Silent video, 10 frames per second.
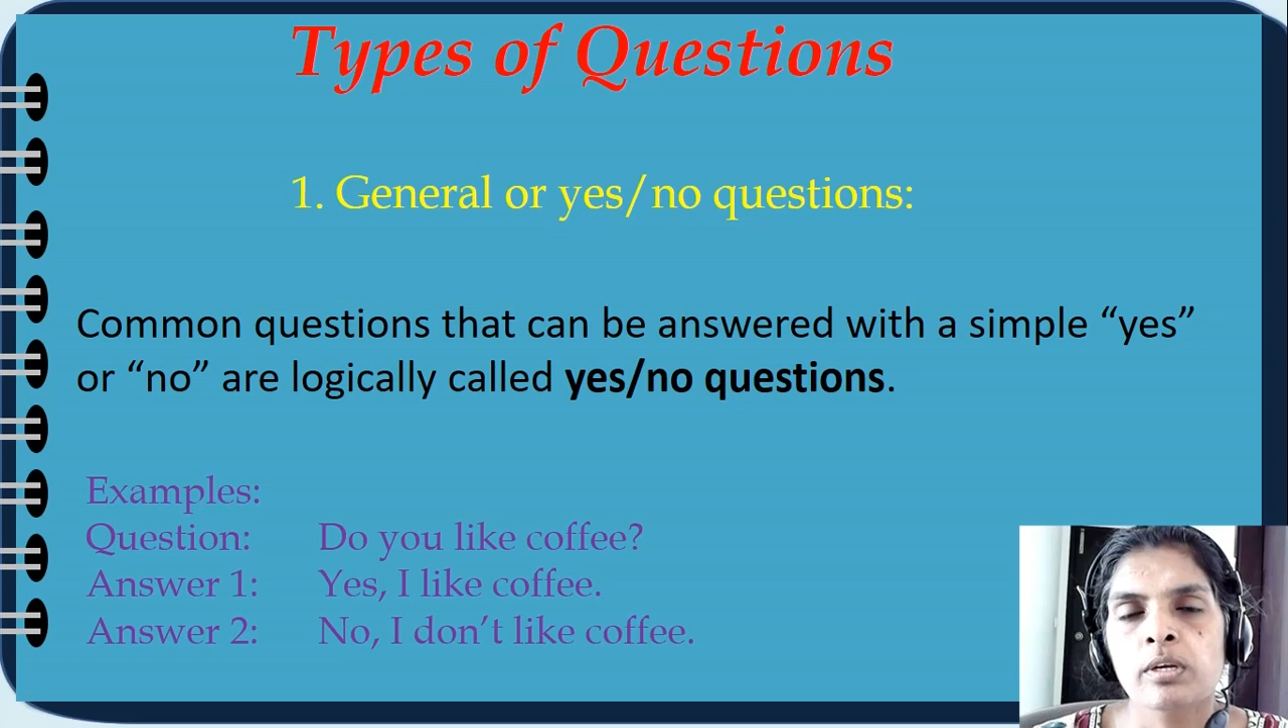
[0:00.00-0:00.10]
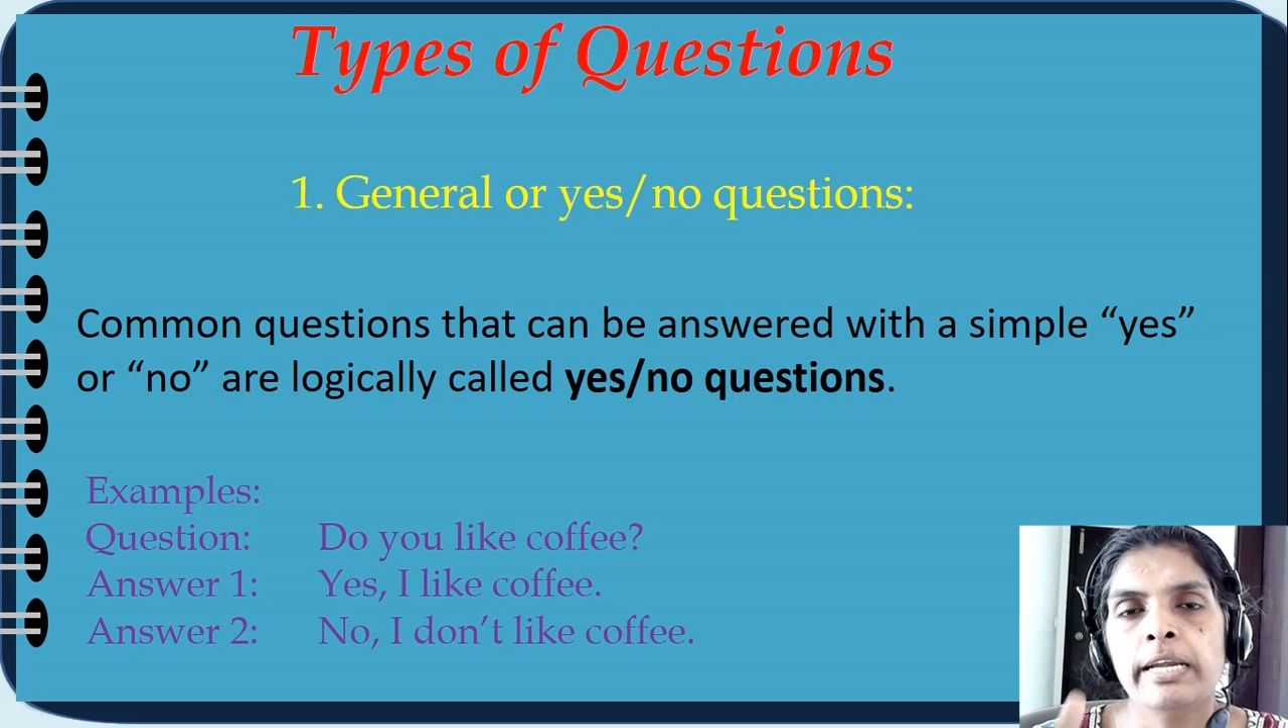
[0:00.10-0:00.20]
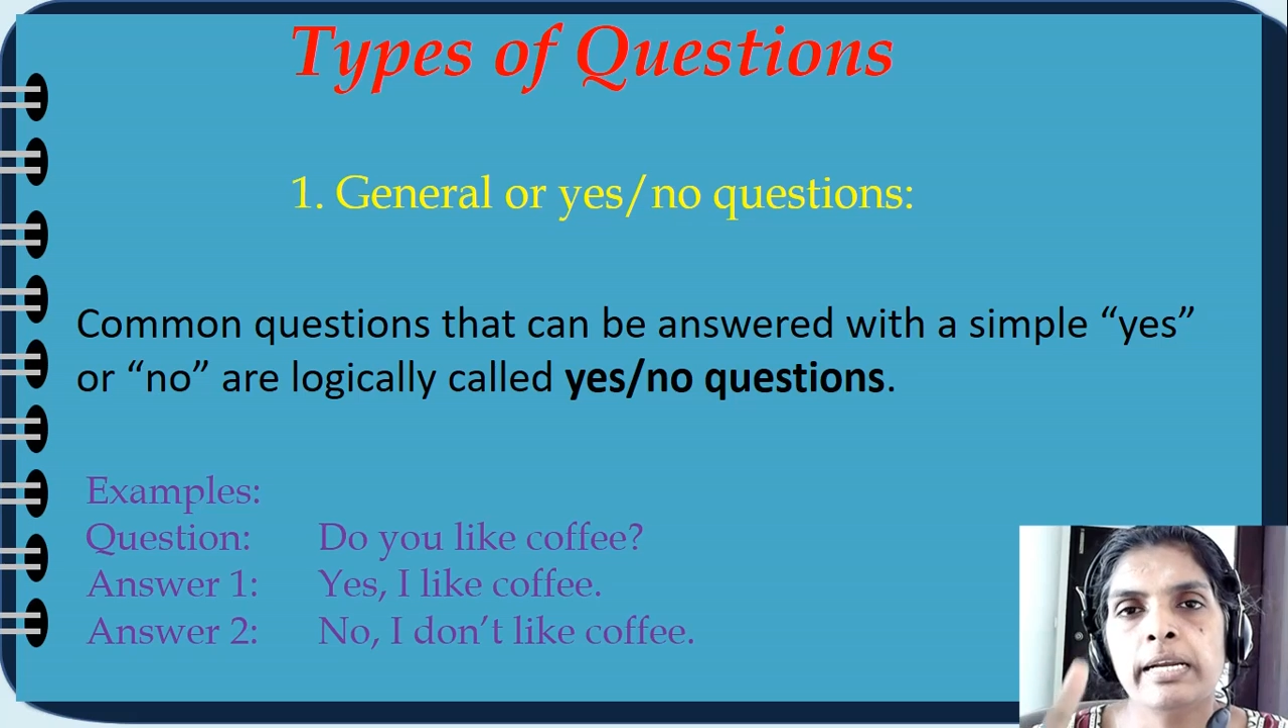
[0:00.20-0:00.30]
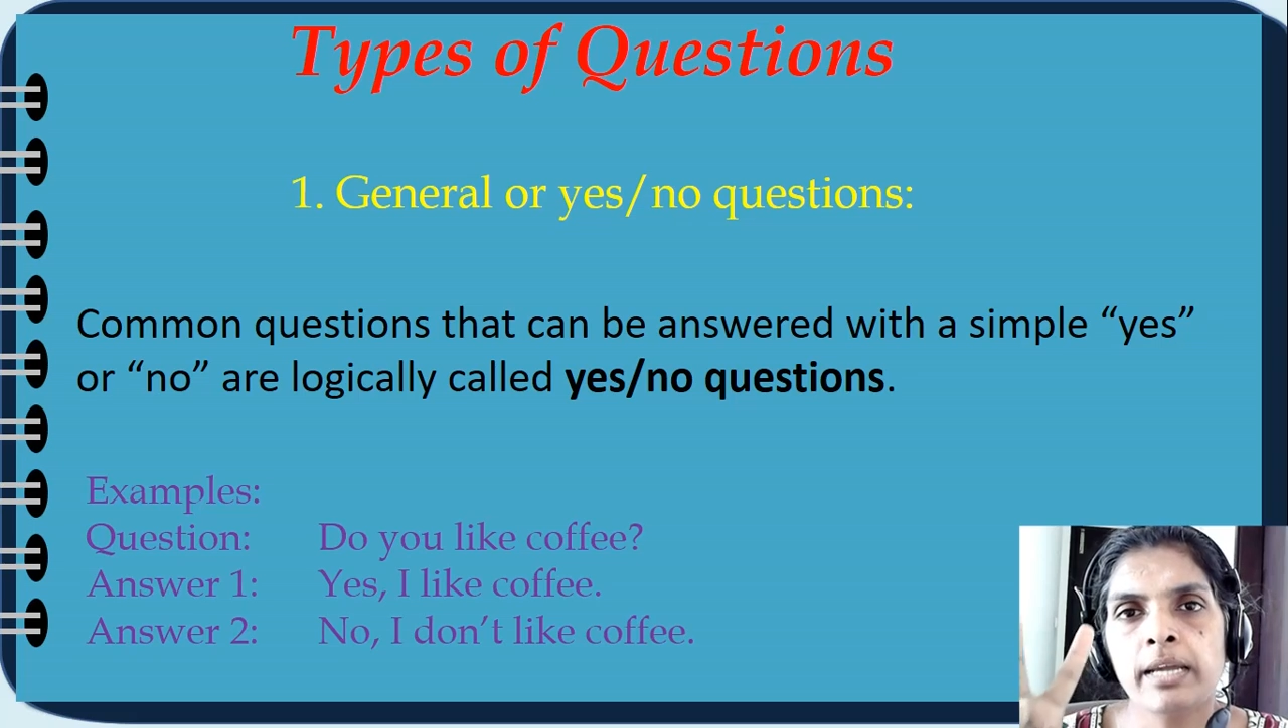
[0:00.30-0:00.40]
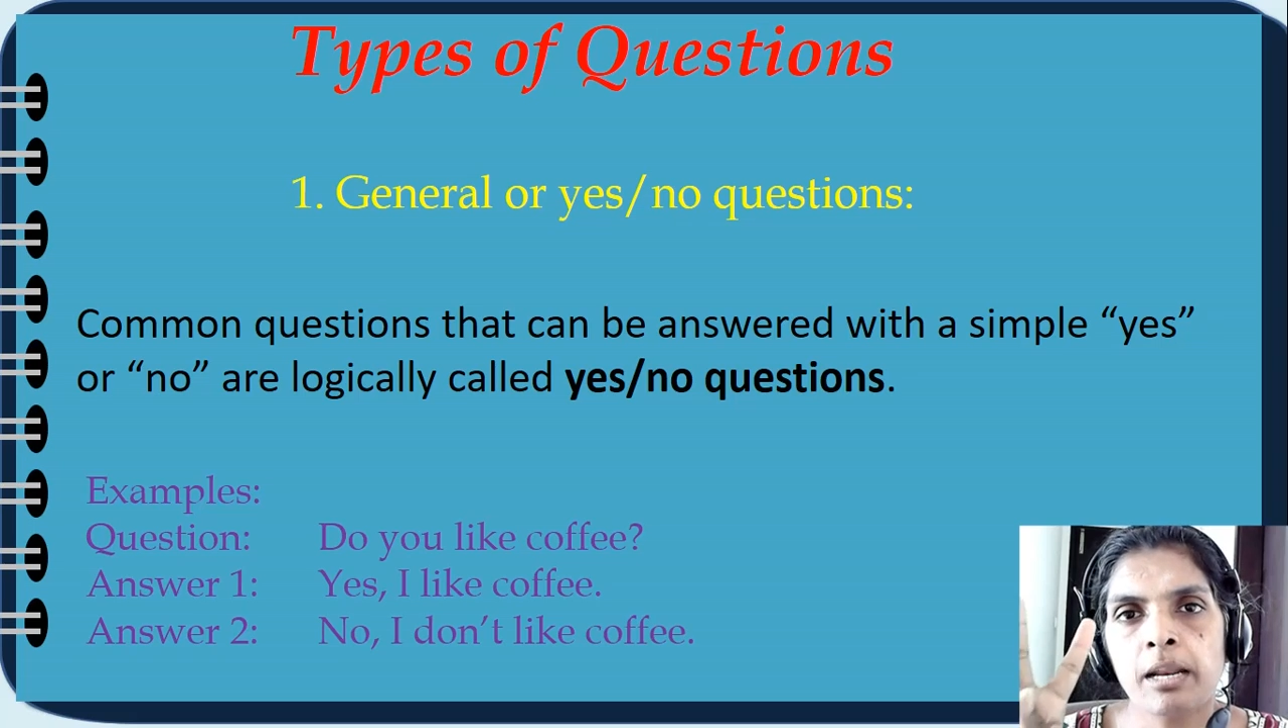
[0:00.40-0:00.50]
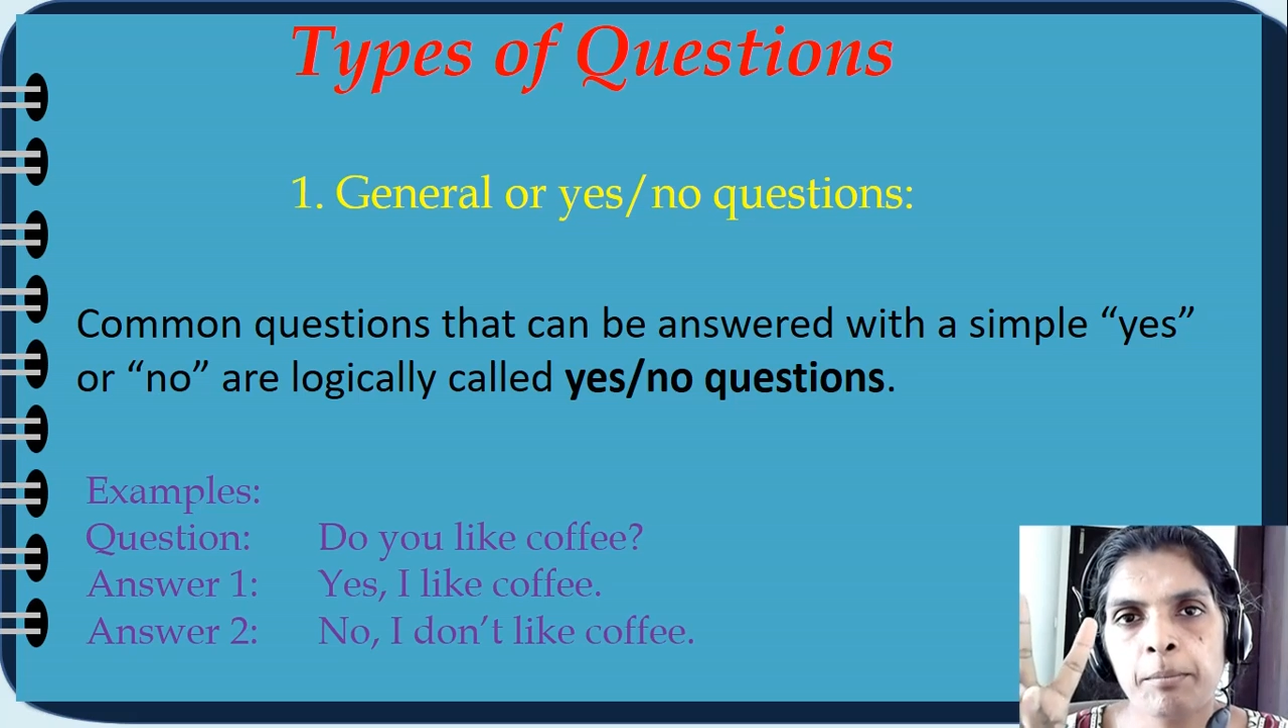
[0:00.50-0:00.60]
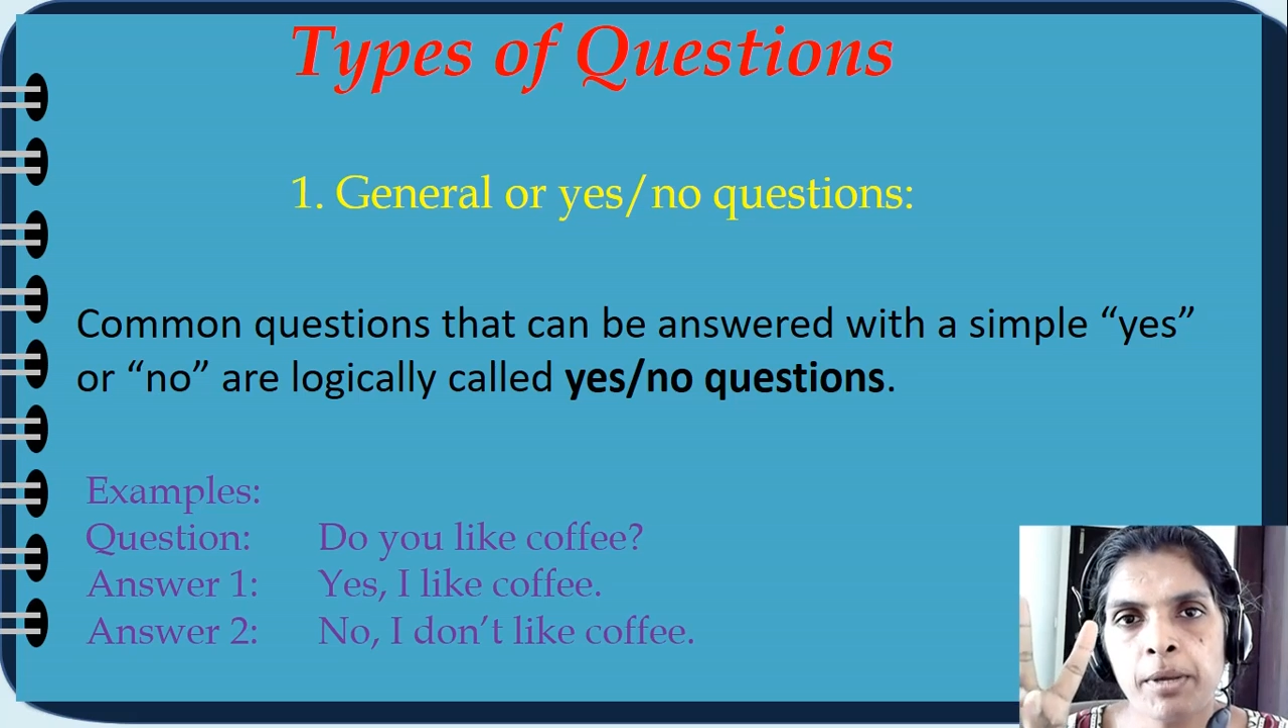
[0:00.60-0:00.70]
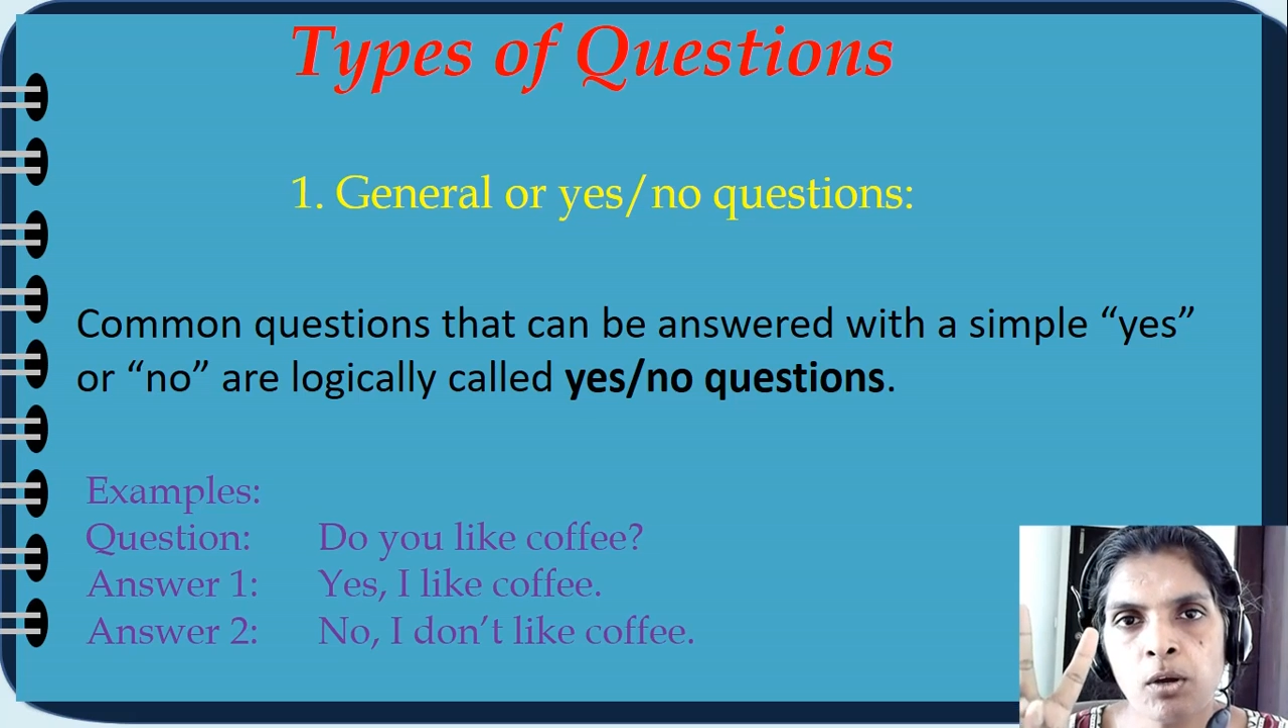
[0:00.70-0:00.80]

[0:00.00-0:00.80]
It can be